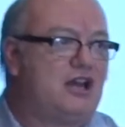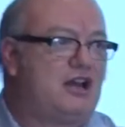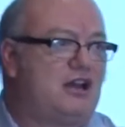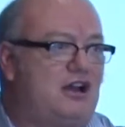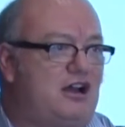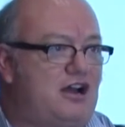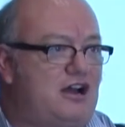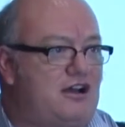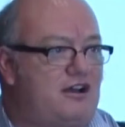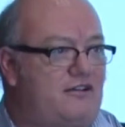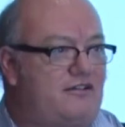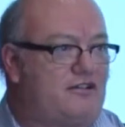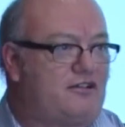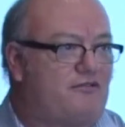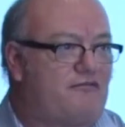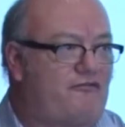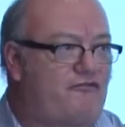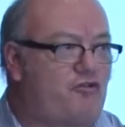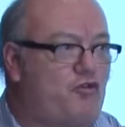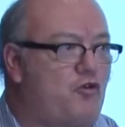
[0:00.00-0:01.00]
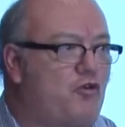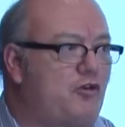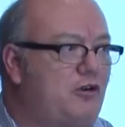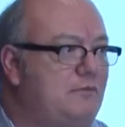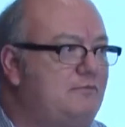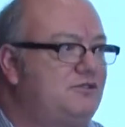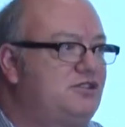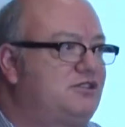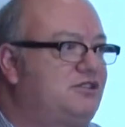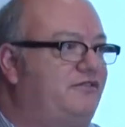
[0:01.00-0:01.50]
uh,
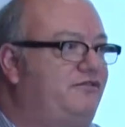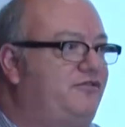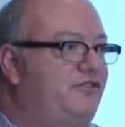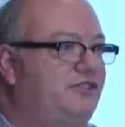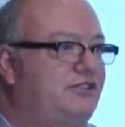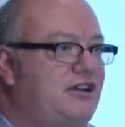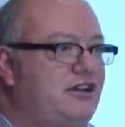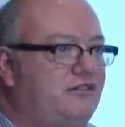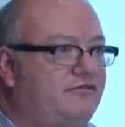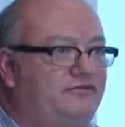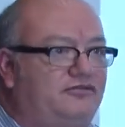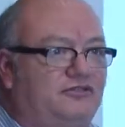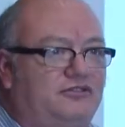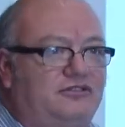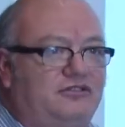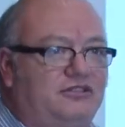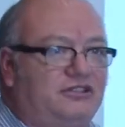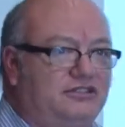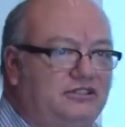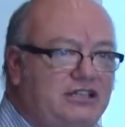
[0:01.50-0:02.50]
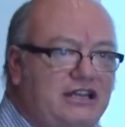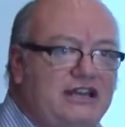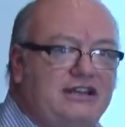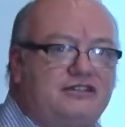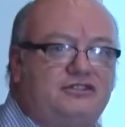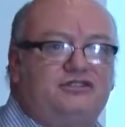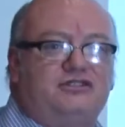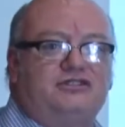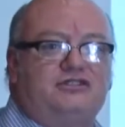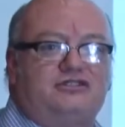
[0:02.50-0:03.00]
forms to fill out for the
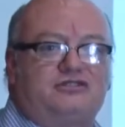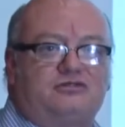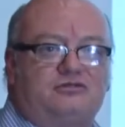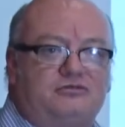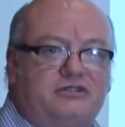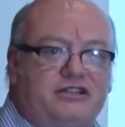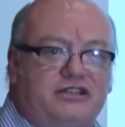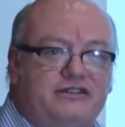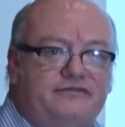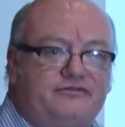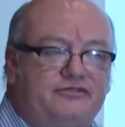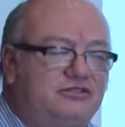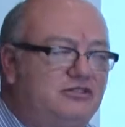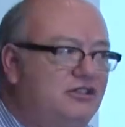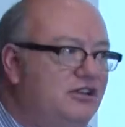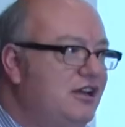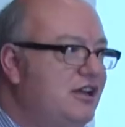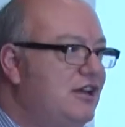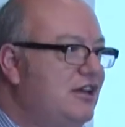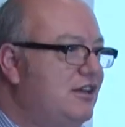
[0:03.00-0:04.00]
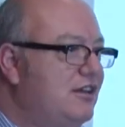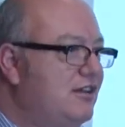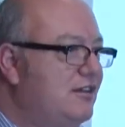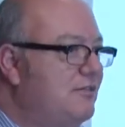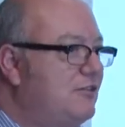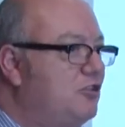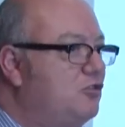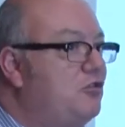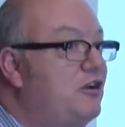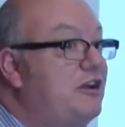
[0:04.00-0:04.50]
taxes or whatever.
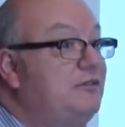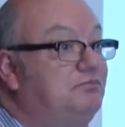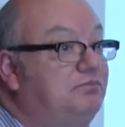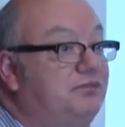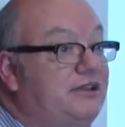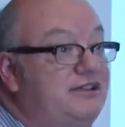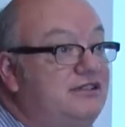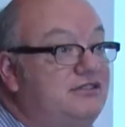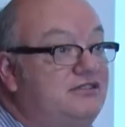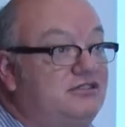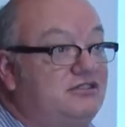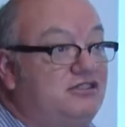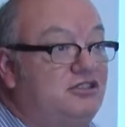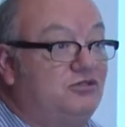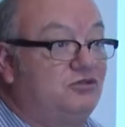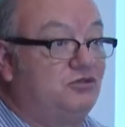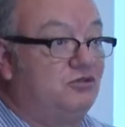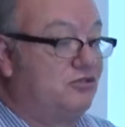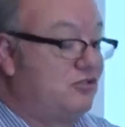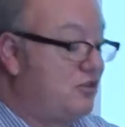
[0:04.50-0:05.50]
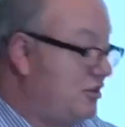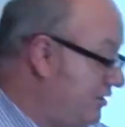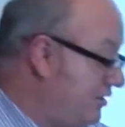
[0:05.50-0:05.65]
Great place to store all